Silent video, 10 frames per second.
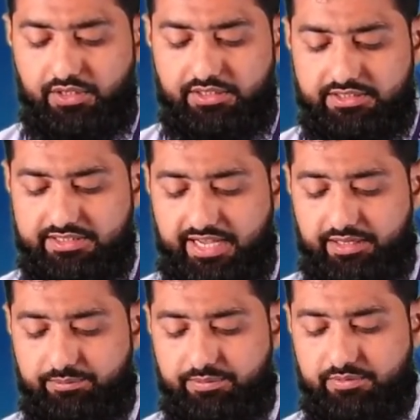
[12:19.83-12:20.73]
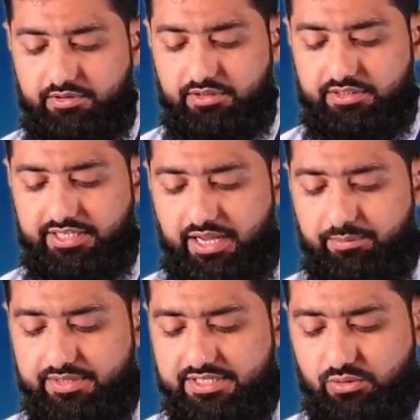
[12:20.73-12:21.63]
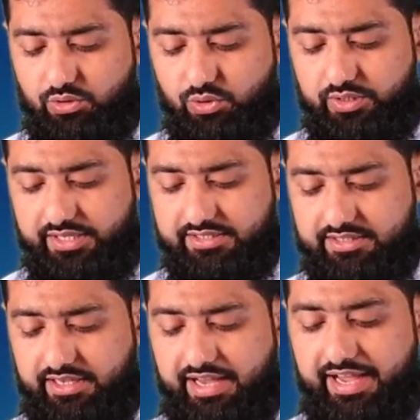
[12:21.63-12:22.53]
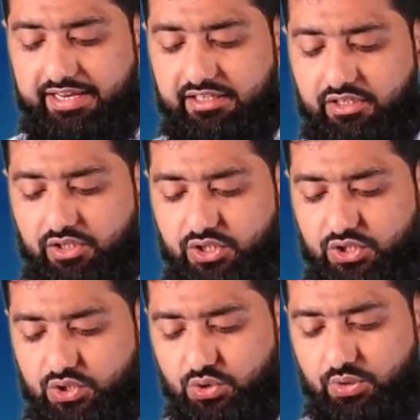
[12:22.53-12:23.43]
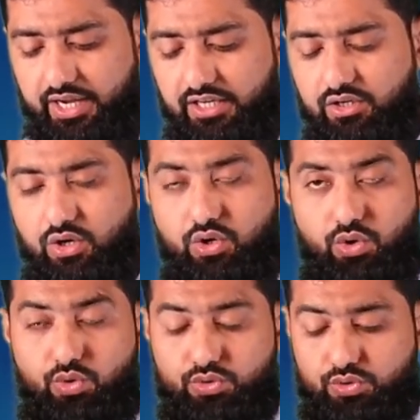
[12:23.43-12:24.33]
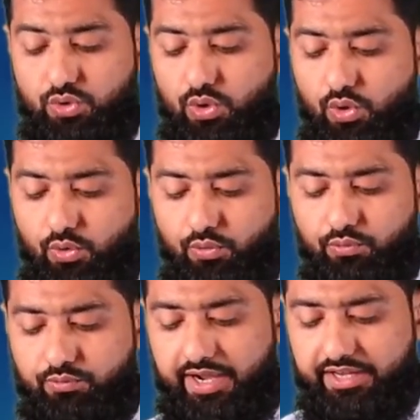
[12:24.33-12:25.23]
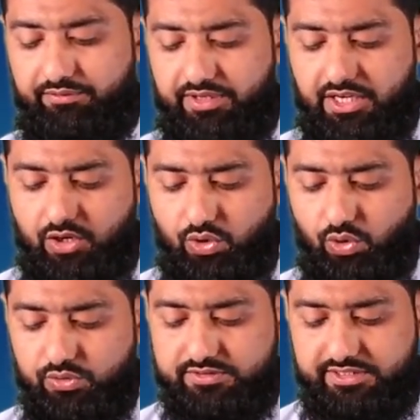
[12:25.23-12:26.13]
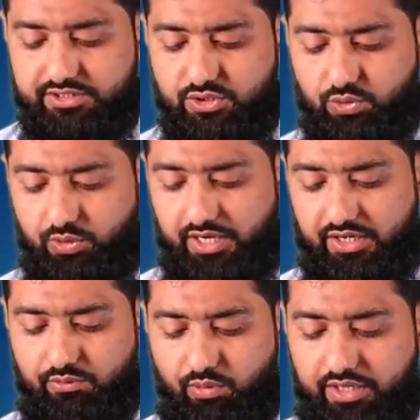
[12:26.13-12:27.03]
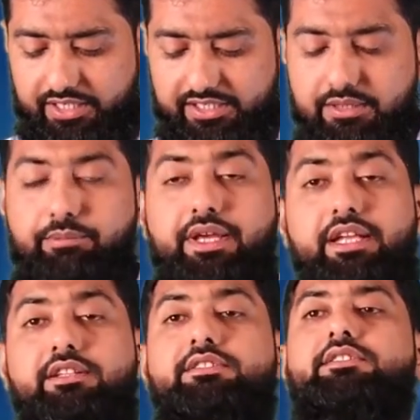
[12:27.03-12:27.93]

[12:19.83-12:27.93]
Type is equal to disk and UL close. Why we close this UR? What it means?